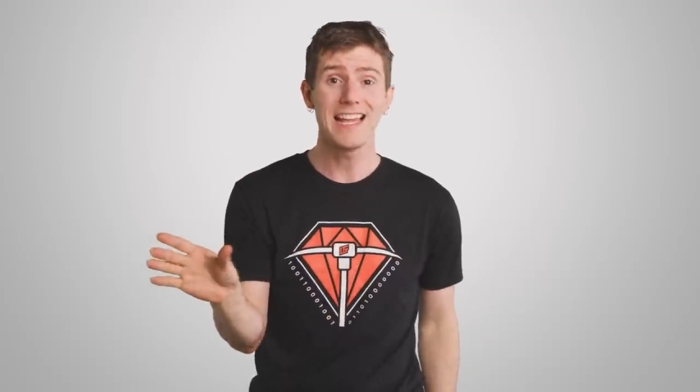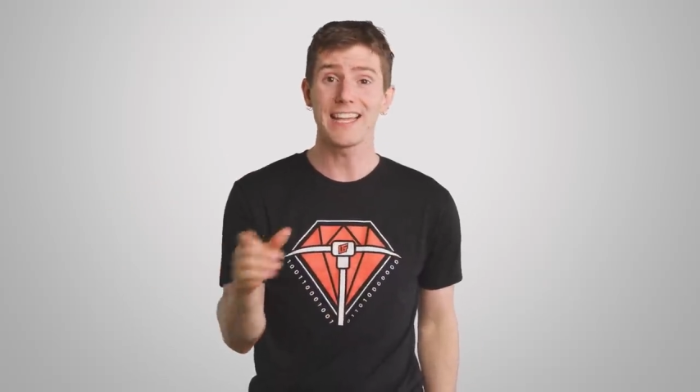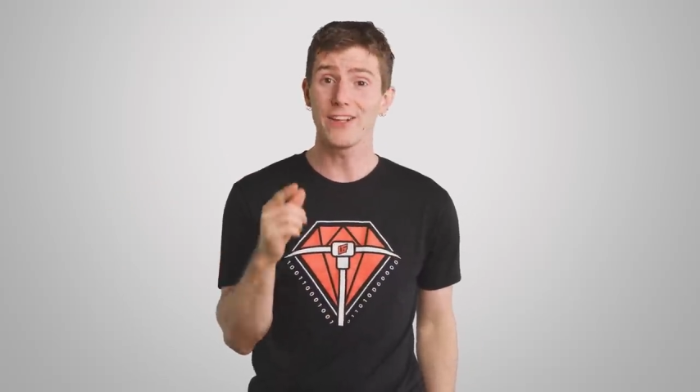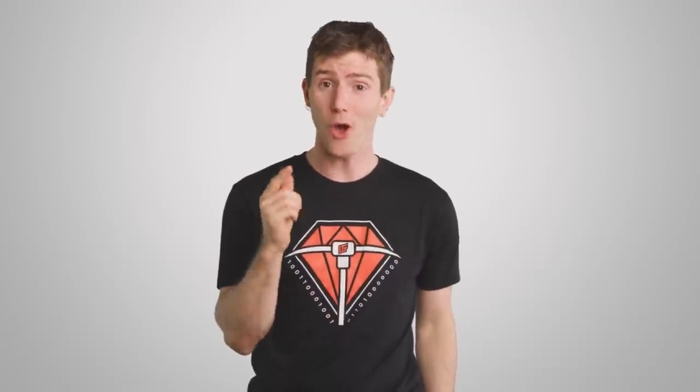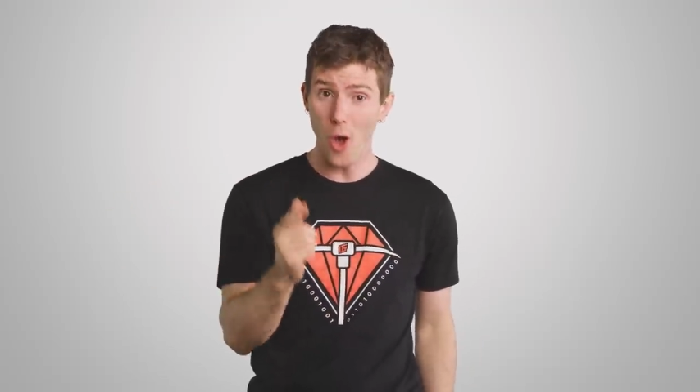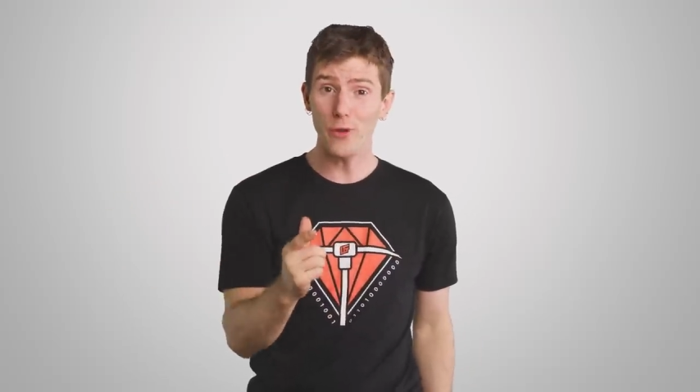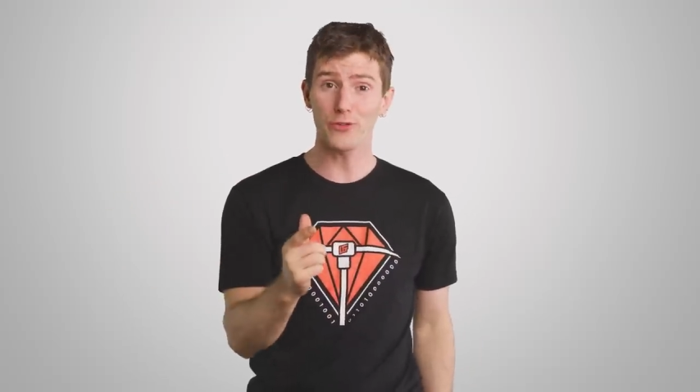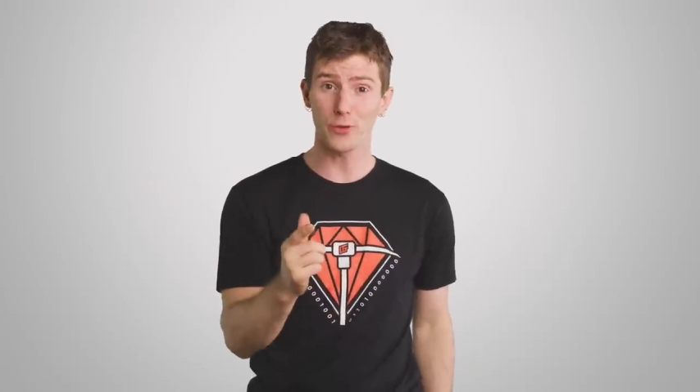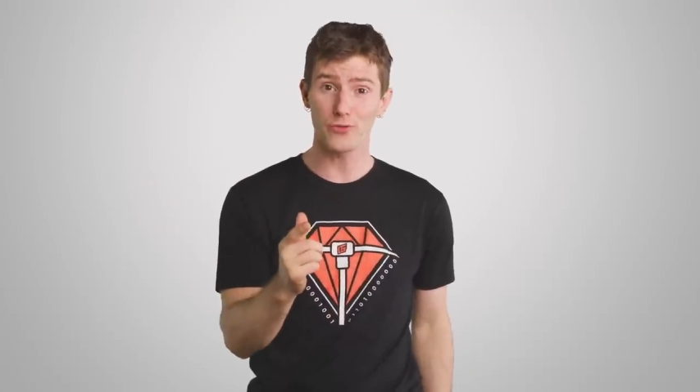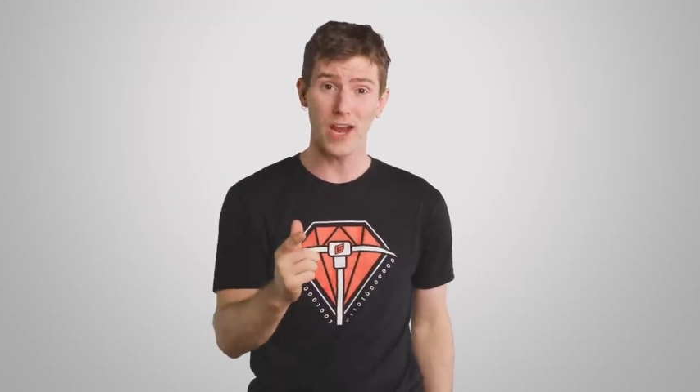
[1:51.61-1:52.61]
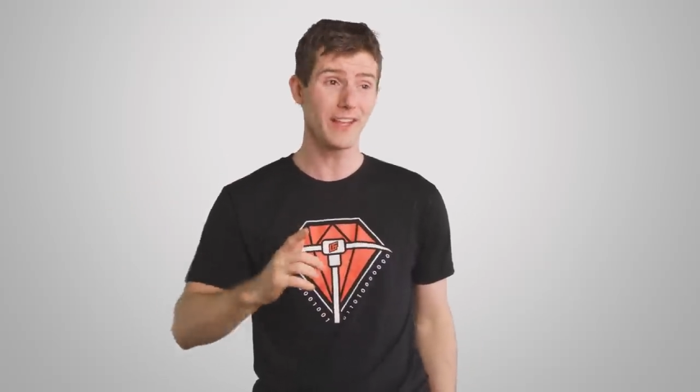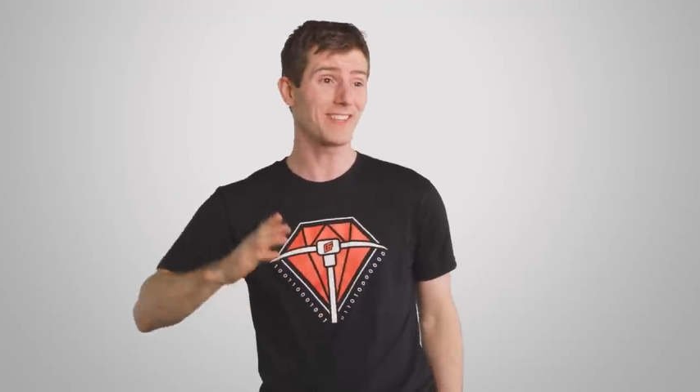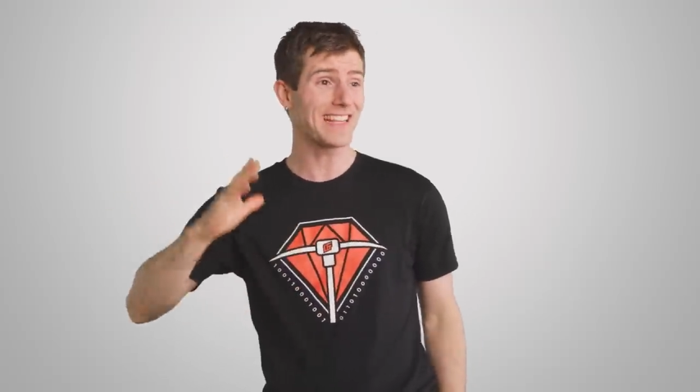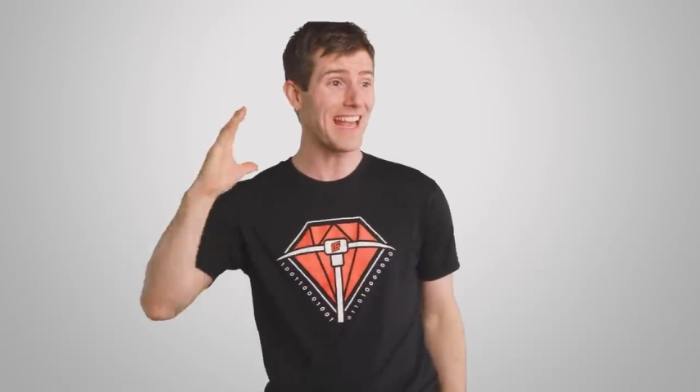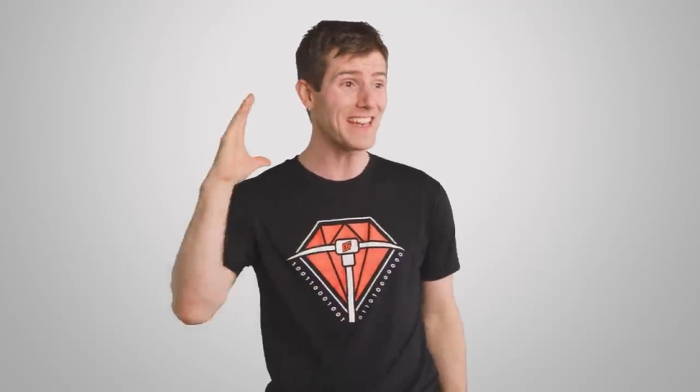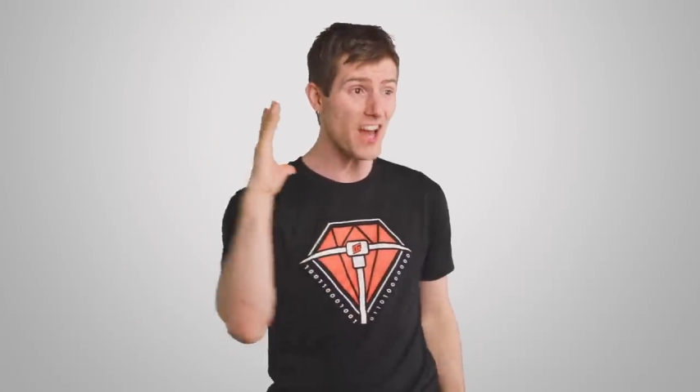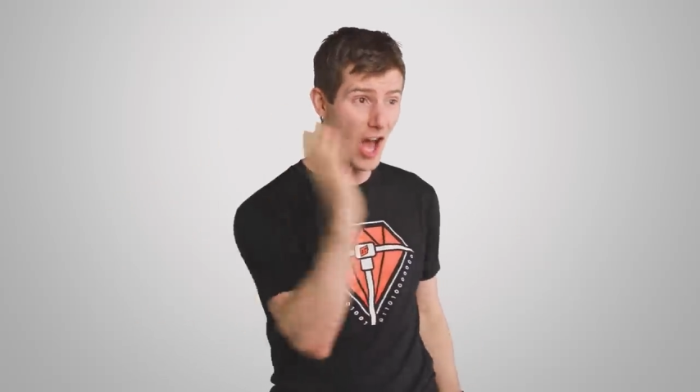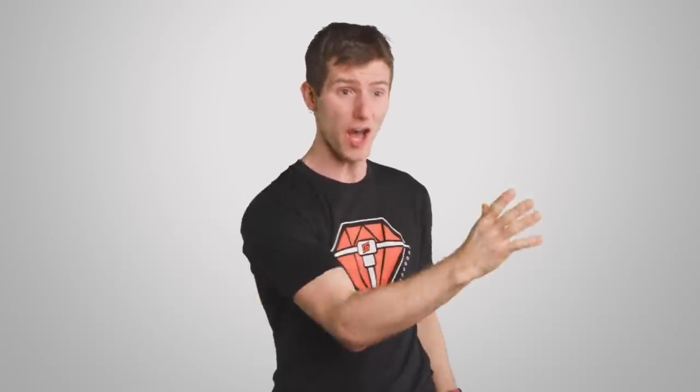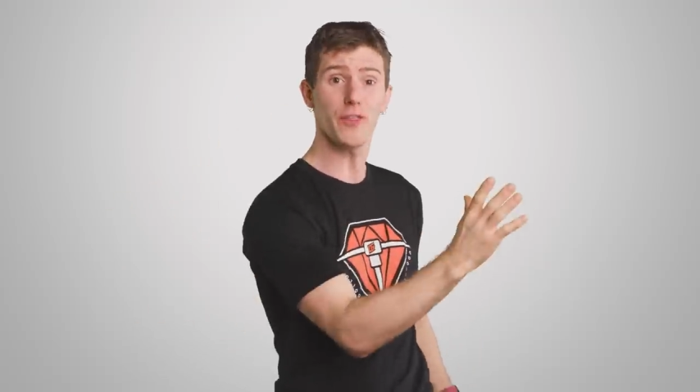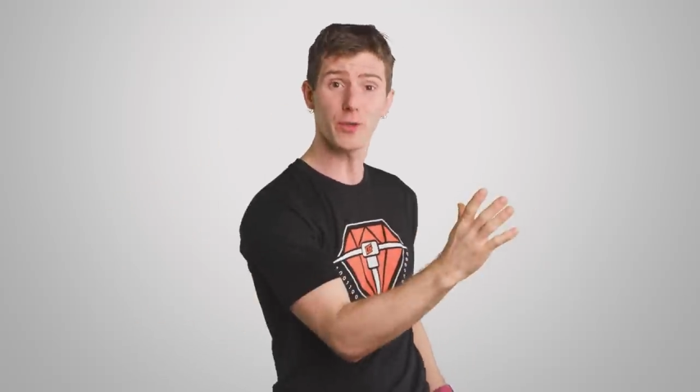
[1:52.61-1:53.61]
it also tries to get
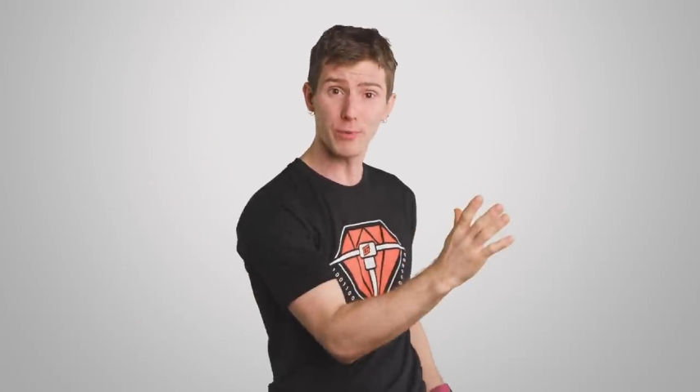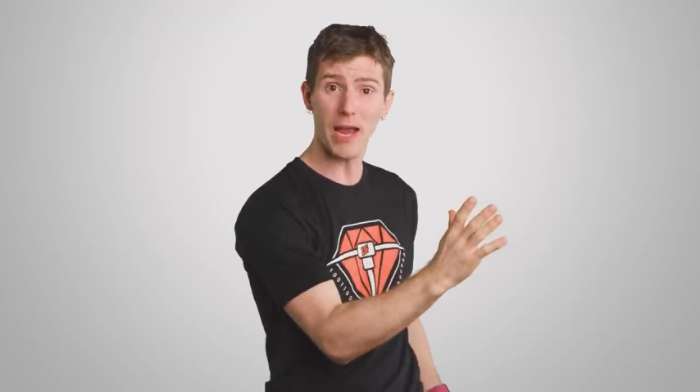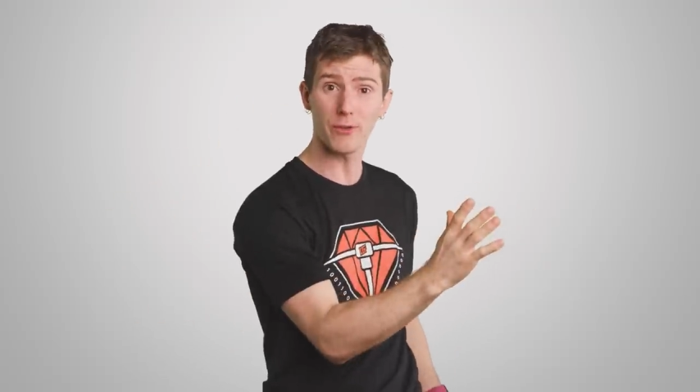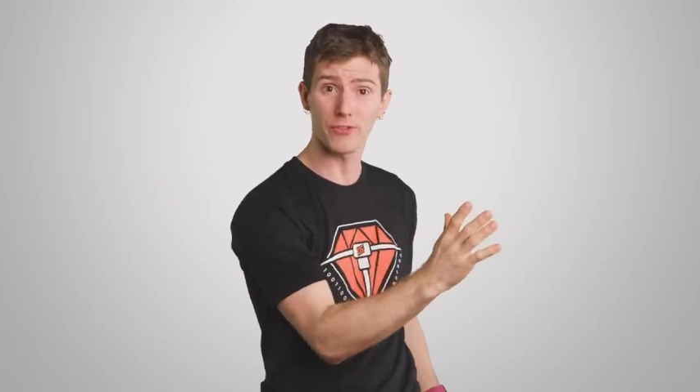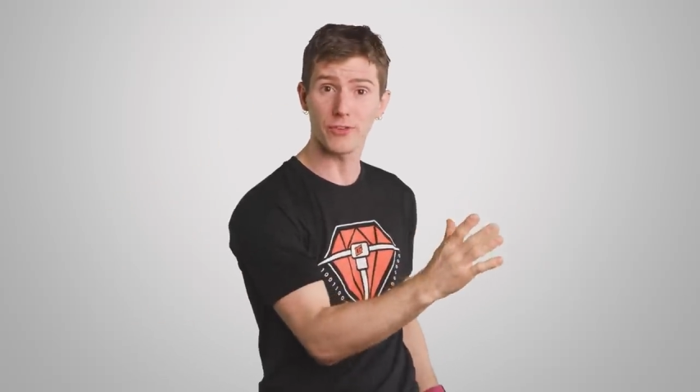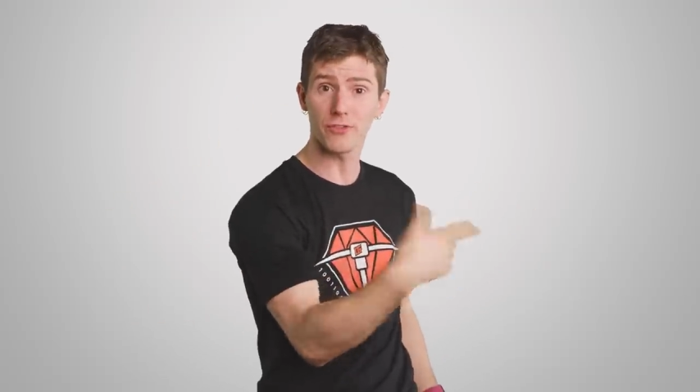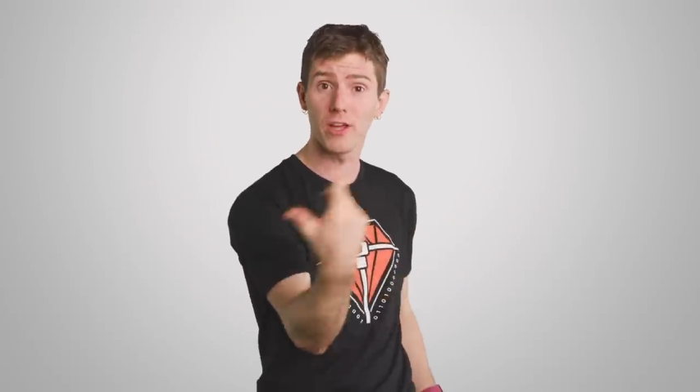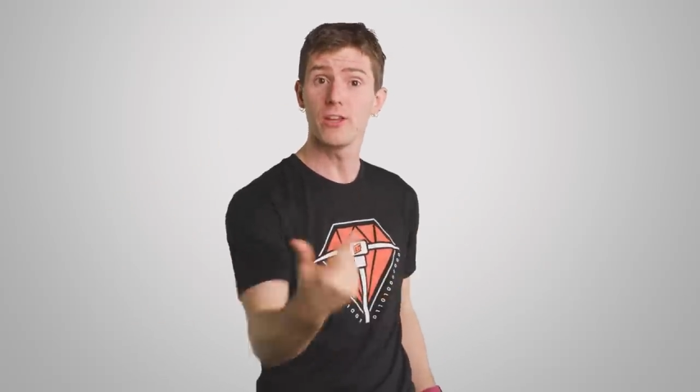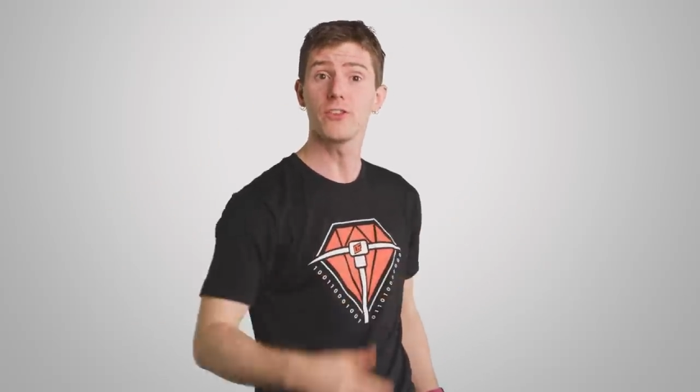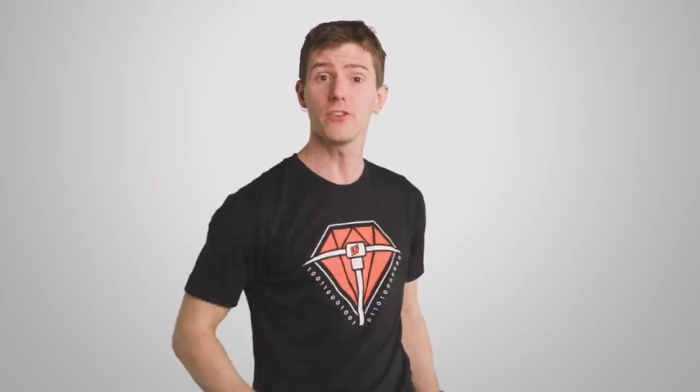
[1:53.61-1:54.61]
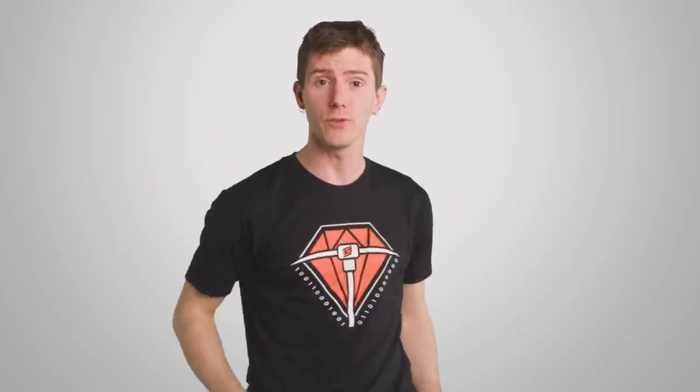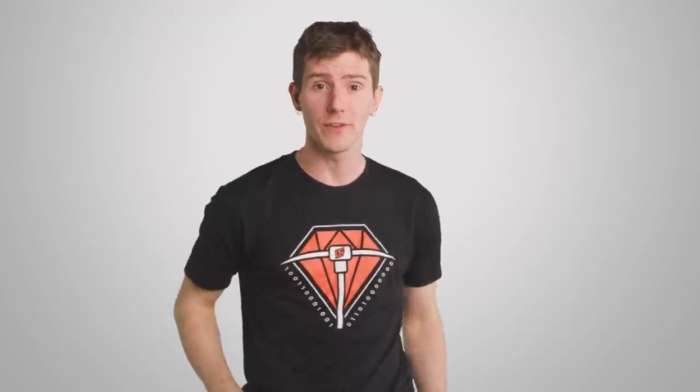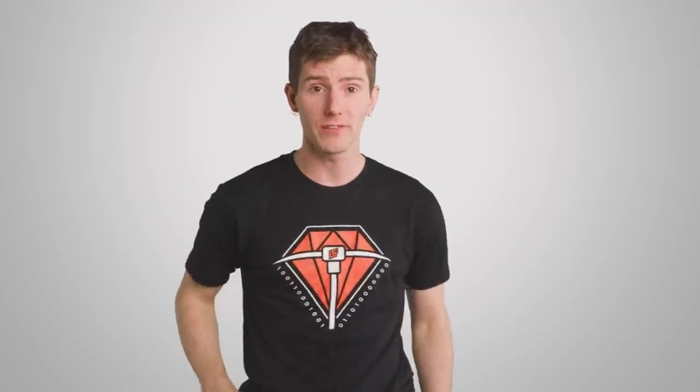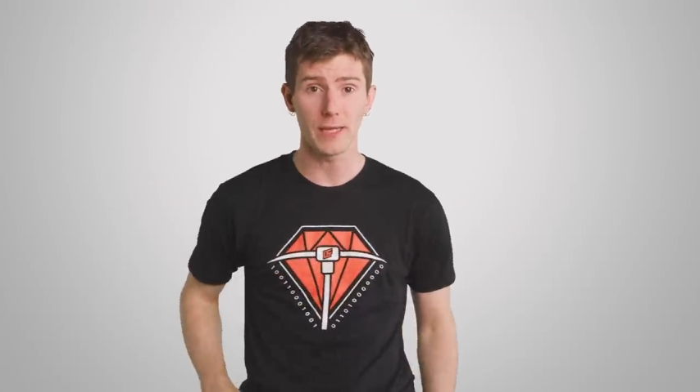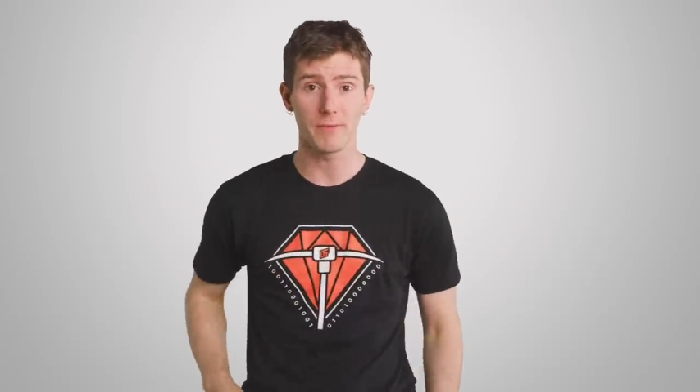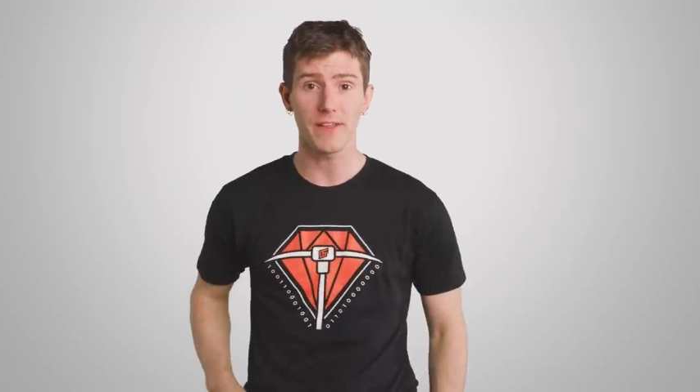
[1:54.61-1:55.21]
other browsers to do the same